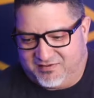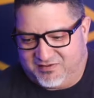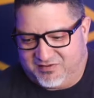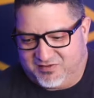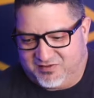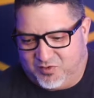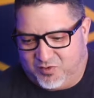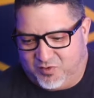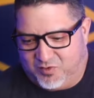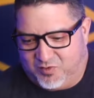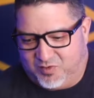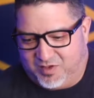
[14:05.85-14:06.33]

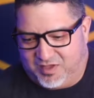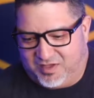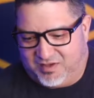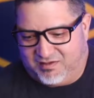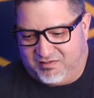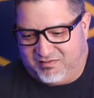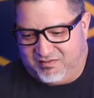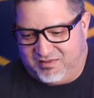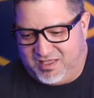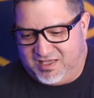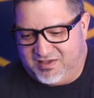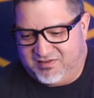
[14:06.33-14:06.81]

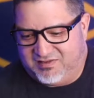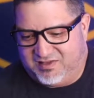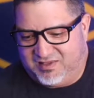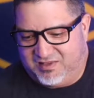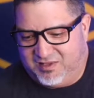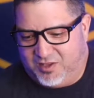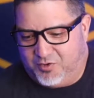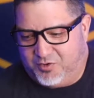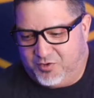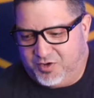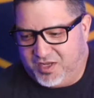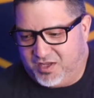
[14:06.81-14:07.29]
So lazy
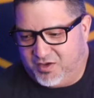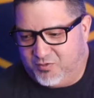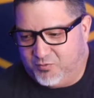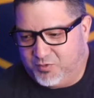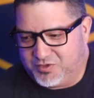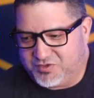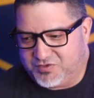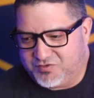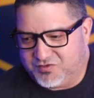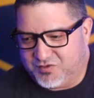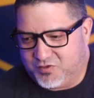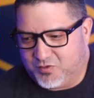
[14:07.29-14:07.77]
loading,
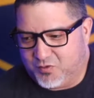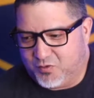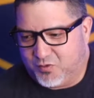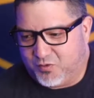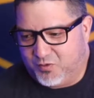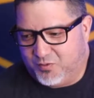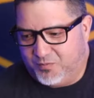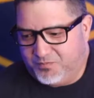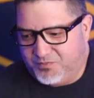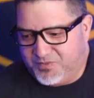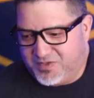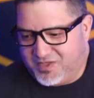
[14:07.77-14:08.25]
which is
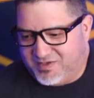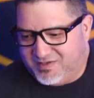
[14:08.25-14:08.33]
cool.